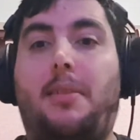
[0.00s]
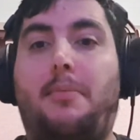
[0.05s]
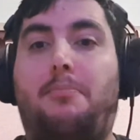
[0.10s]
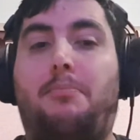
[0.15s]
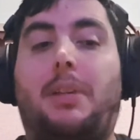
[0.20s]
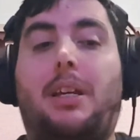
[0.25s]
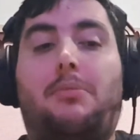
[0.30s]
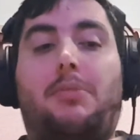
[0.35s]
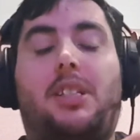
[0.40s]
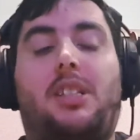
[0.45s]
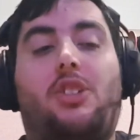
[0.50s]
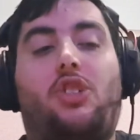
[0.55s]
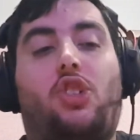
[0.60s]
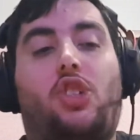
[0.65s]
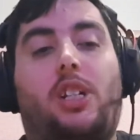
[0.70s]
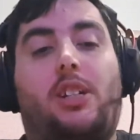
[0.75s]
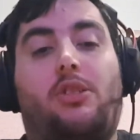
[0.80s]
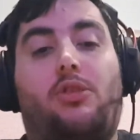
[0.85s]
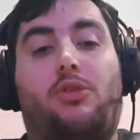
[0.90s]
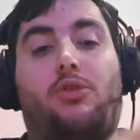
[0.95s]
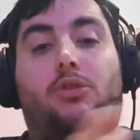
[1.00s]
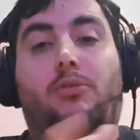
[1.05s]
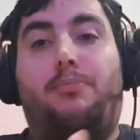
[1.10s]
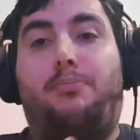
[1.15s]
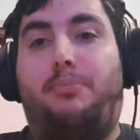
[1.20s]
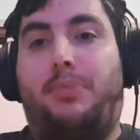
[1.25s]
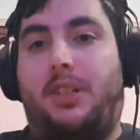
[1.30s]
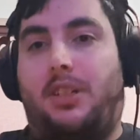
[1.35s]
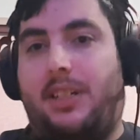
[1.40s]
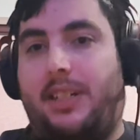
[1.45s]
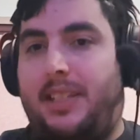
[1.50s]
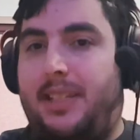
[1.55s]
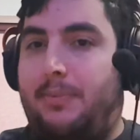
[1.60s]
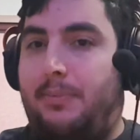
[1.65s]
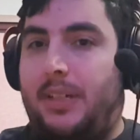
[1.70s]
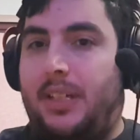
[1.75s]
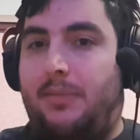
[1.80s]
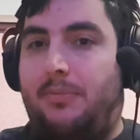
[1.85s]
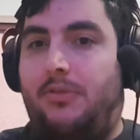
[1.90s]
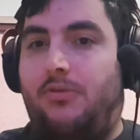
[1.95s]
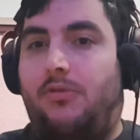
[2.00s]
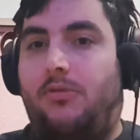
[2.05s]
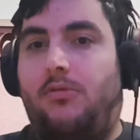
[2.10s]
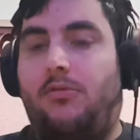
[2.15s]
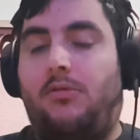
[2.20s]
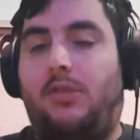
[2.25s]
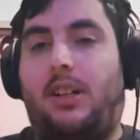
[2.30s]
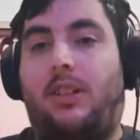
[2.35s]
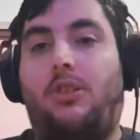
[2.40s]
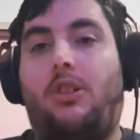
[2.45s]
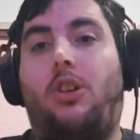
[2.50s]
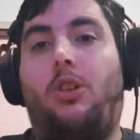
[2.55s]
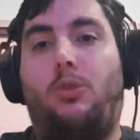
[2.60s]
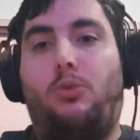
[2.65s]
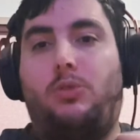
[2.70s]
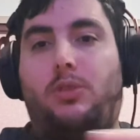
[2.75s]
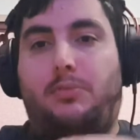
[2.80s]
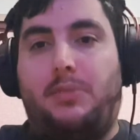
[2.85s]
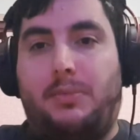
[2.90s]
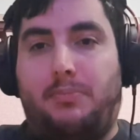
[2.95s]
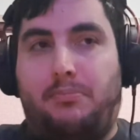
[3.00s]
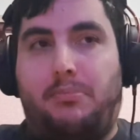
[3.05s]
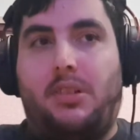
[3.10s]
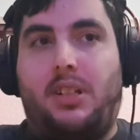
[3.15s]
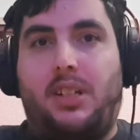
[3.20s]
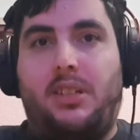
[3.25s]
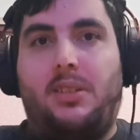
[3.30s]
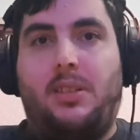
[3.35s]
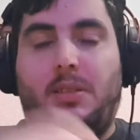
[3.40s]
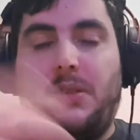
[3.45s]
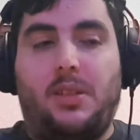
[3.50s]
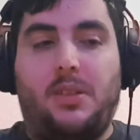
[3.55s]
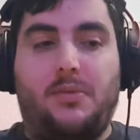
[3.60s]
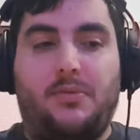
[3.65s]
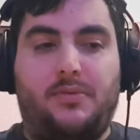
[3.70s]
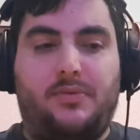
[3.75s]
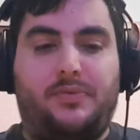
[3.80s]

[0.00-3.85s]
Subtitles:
Maybe the shadow could bind people, like hold them in place.